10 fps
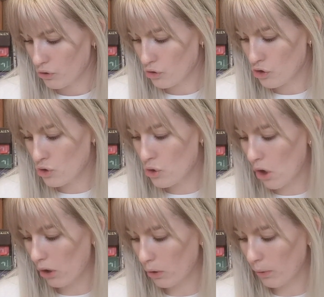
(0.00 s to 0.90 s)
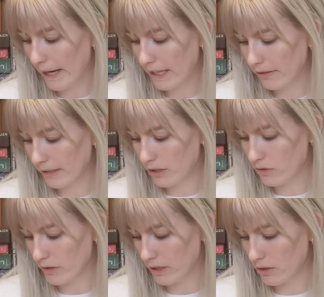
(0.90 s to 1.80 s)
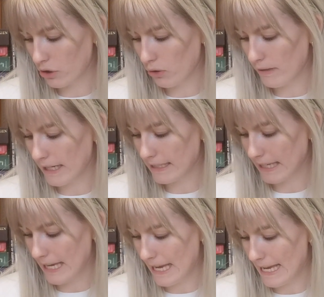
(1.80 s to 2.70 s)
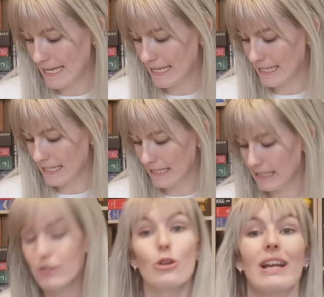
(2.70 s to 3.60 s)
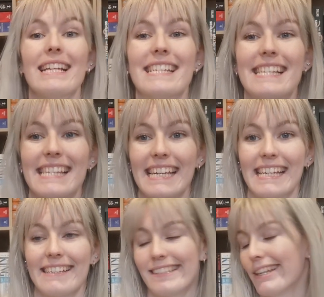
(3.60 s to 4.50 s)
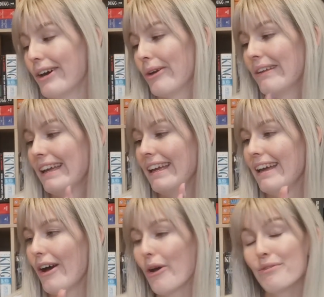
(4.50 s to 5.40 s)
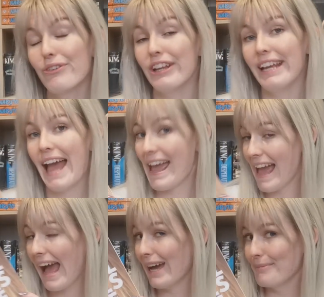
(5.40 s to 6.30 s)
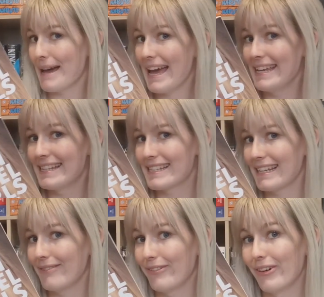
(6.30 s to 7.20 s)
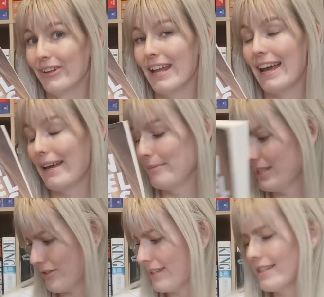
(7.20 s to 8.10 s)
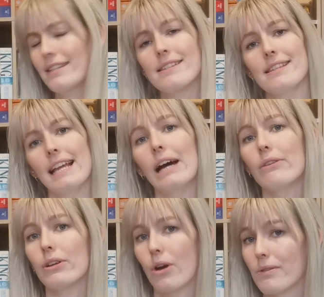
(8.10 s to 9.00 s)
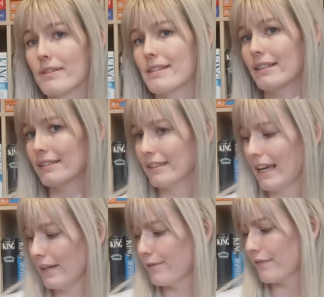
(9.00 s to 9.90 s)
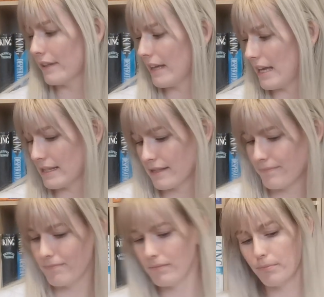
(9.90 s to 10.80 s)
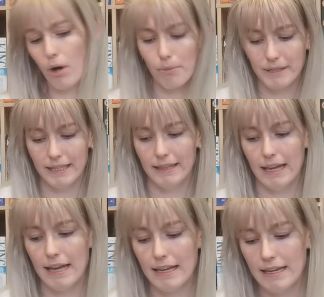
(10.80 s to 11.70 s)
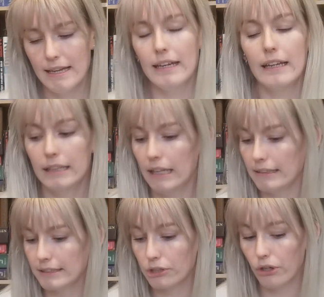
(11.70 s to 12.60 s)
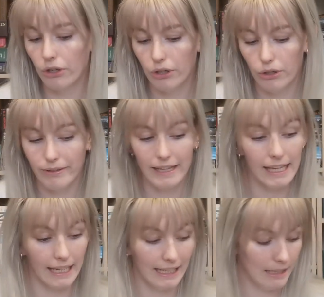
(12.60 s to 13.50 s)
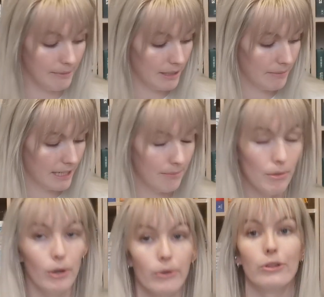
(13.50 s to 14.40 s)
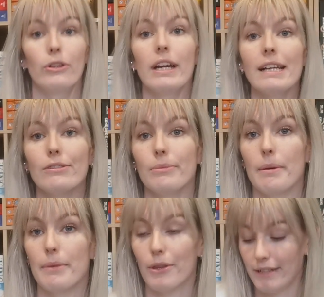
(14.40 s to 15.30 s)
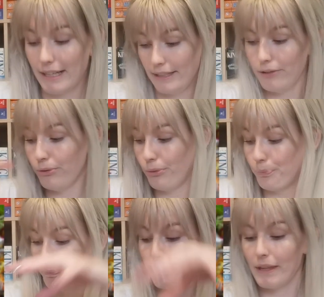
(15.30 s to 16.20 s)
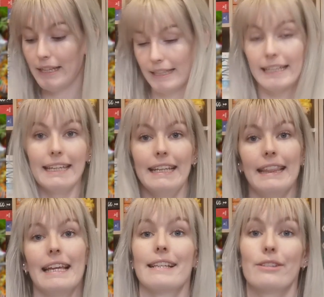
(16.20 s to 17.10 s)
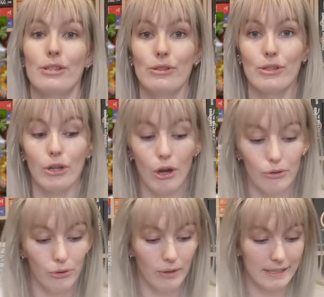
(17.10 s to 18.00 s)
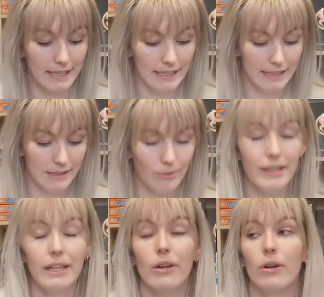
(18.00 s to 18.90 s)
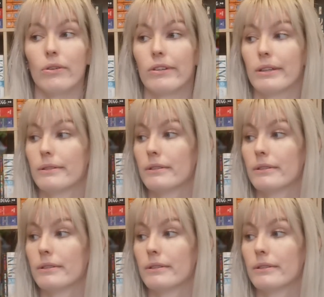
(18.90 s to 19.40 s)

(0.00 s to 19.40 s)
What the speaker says: Not quite 300. 296. So hopefully a high-paced one. I'm interested to see how the concert life gets popped in there. Let's go. It's like Eeny, Meeny, Miny, Mo. Do you guys remember those like little kiddie things you used to go to as kids? What are they called?